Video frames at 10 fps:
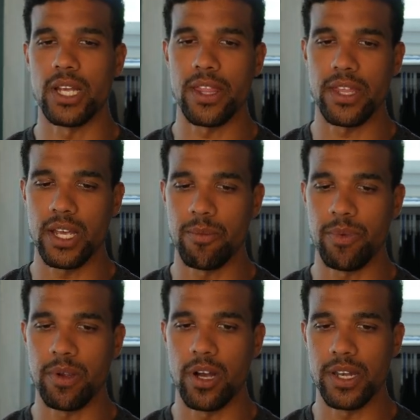I think I'd be
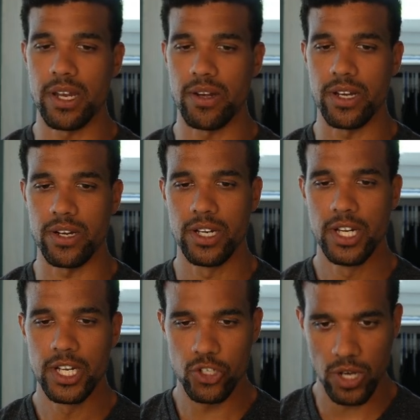caught down here
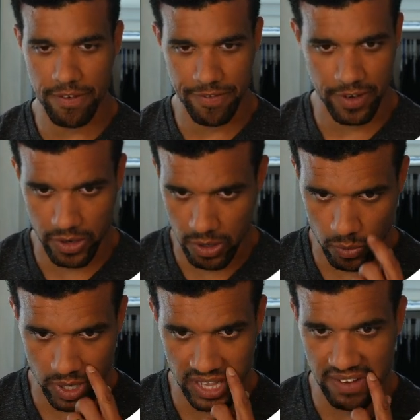trying to figure out
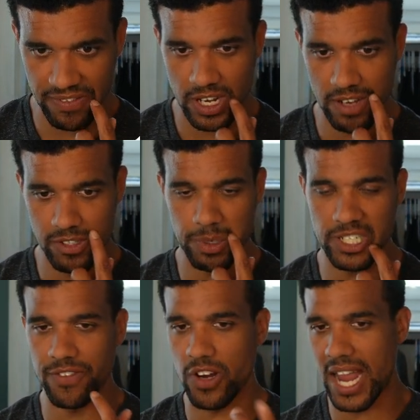where I left off,
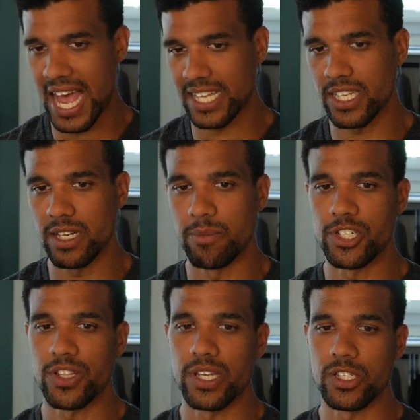especially if you're asking a bunch
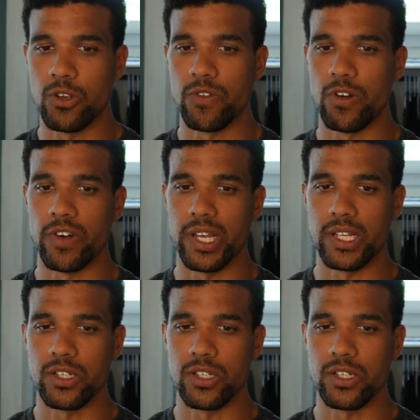of things over and over again.